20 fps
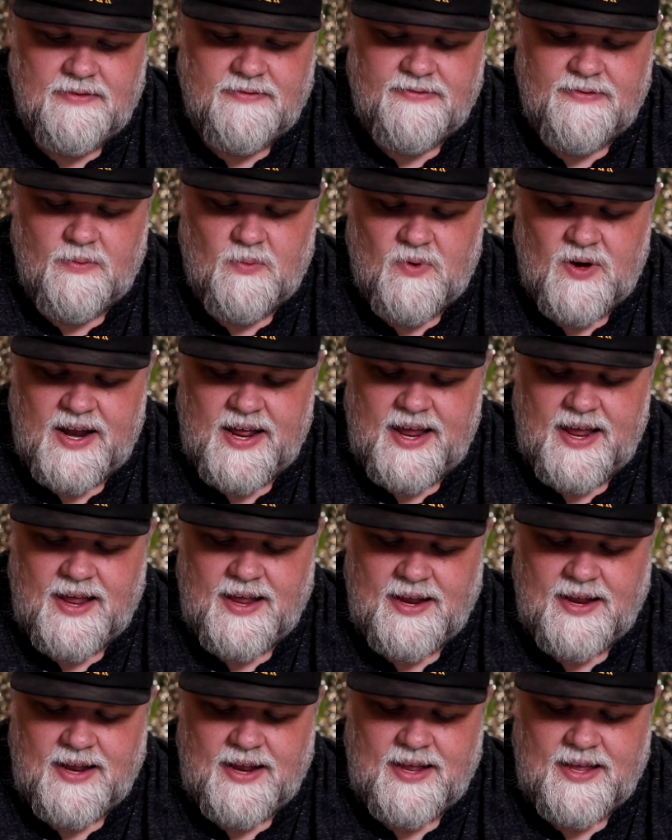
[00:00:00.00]
From what
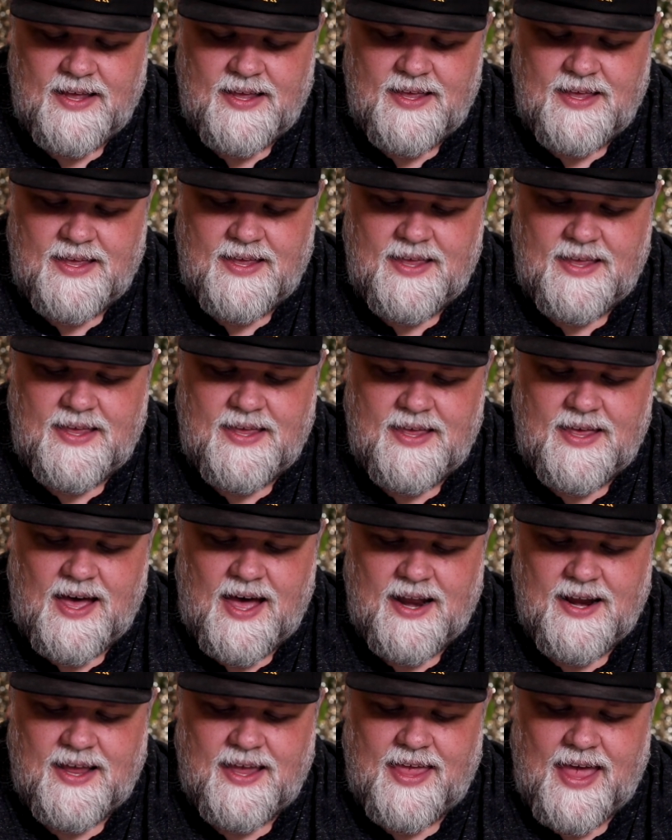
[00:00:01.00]
I
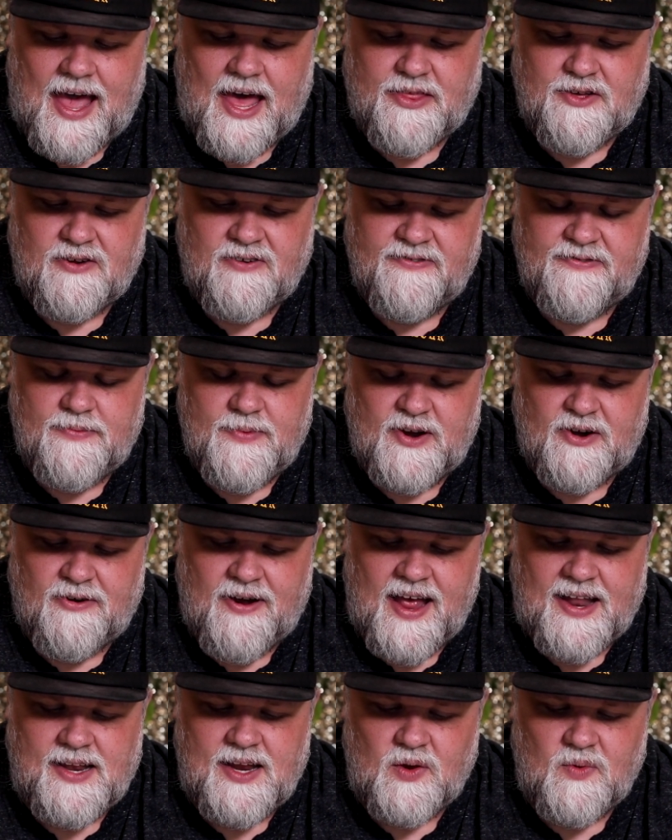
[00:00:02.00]
kind of gather from
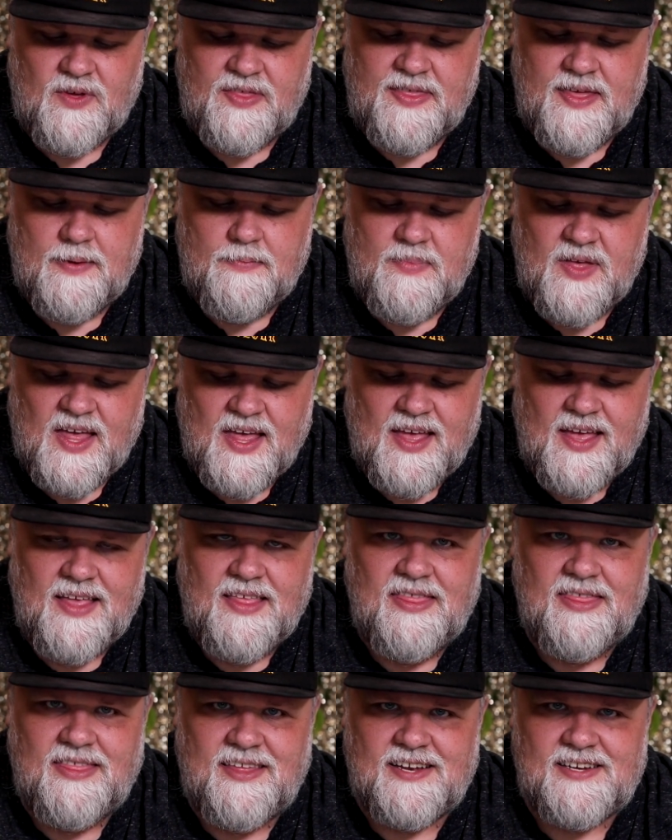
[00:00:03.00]
interacting with them,
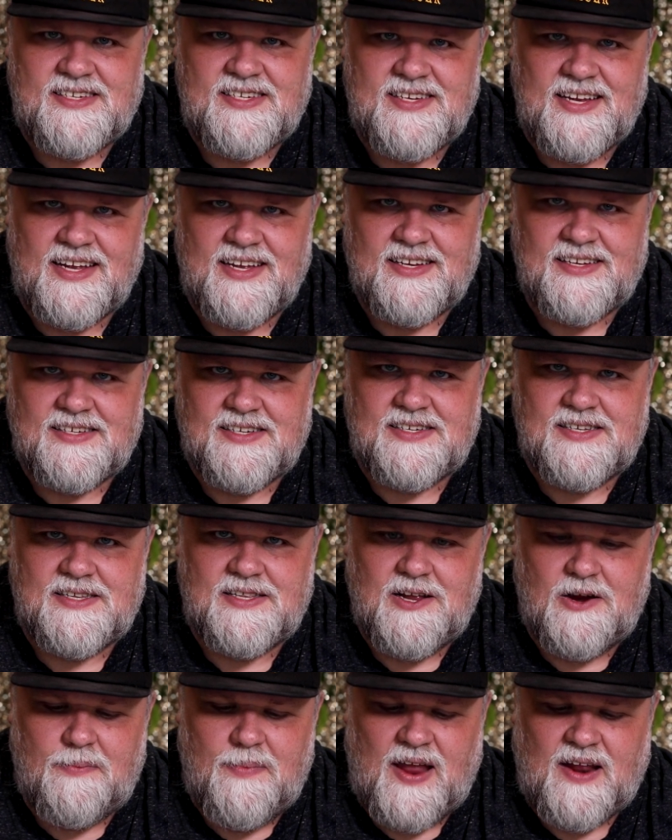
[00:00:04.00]
this
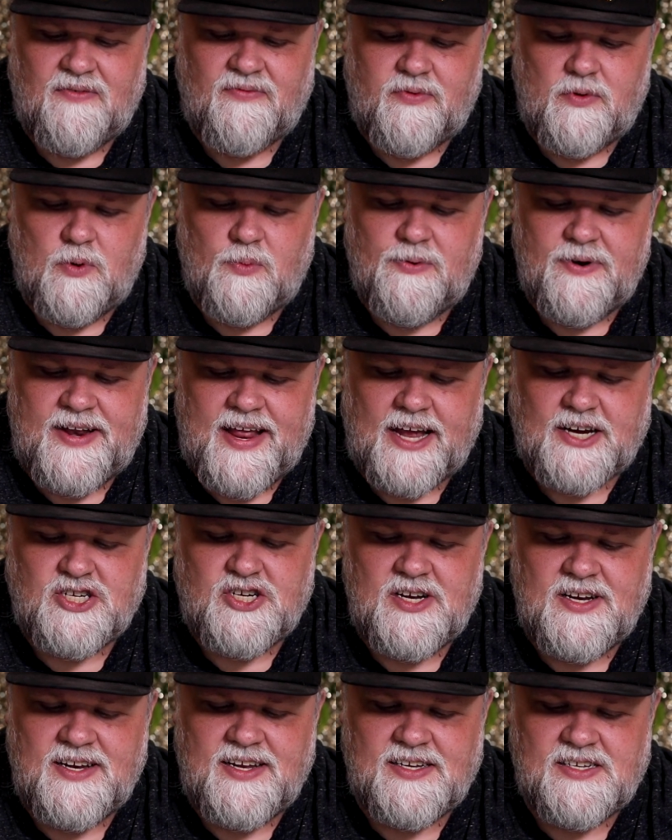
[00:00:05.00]
is their main form of
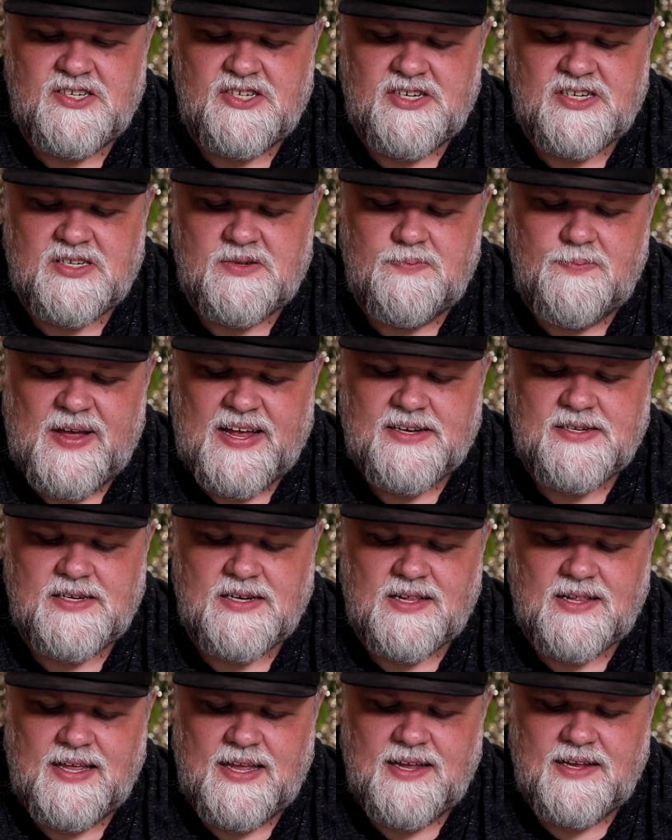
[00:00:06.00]
protection, is just
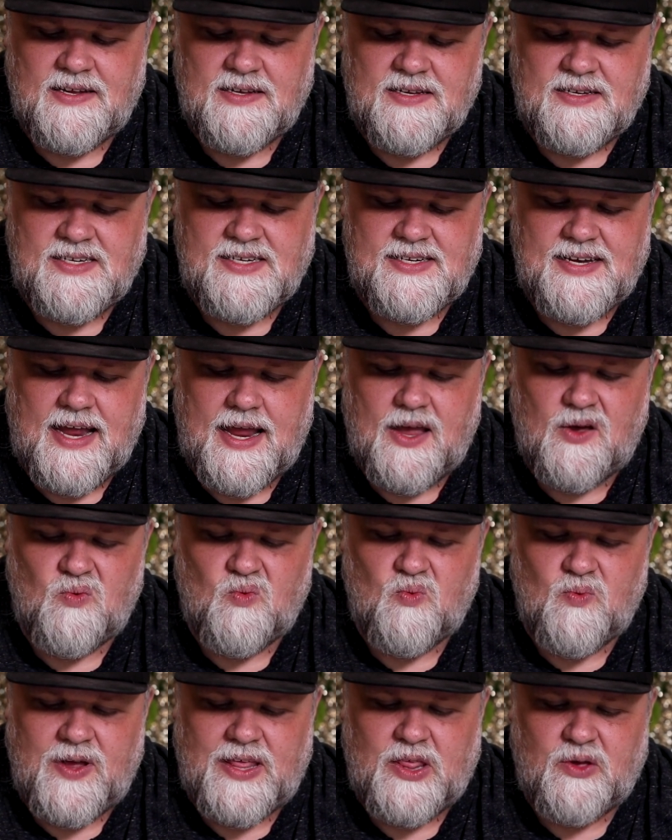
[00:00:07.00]
basically
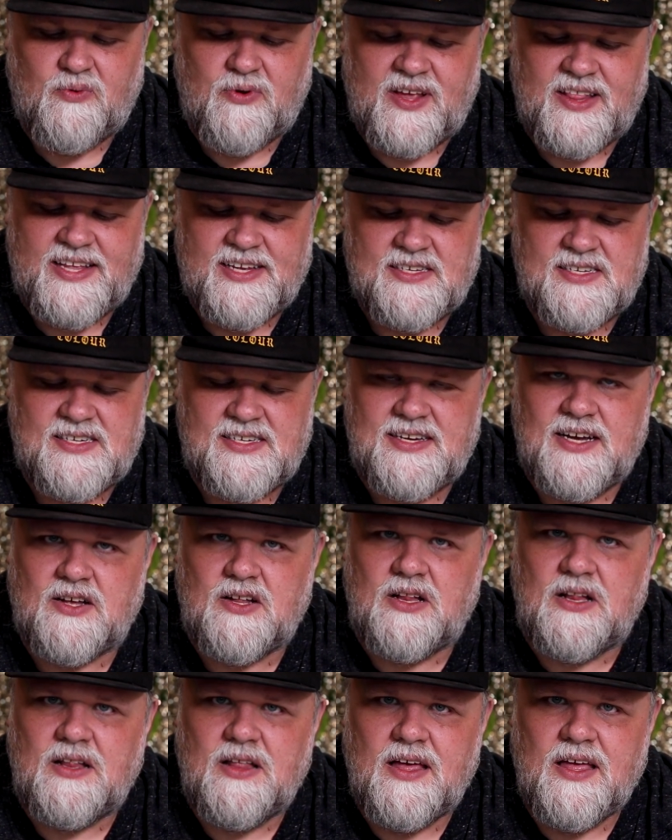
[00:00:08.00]
staying really, really
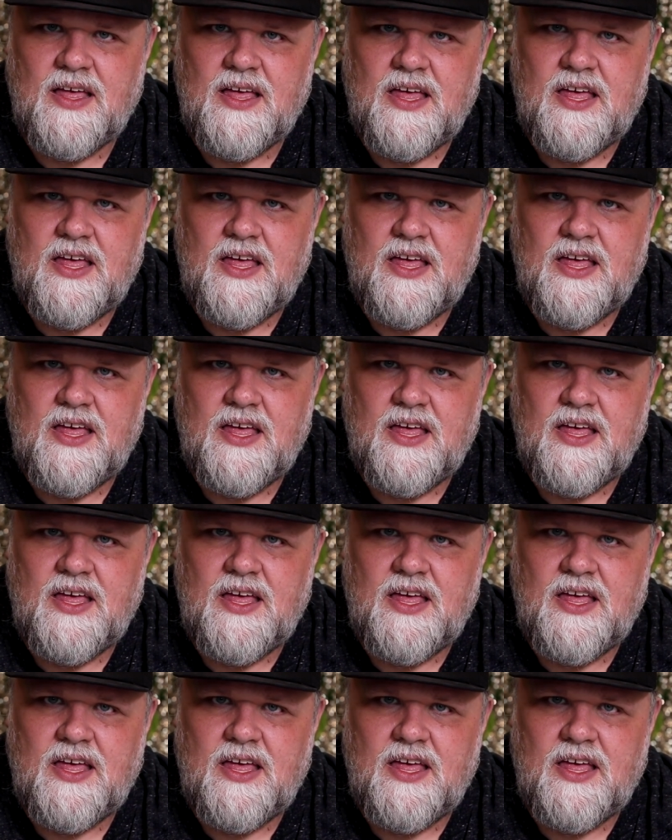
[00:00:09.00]
still,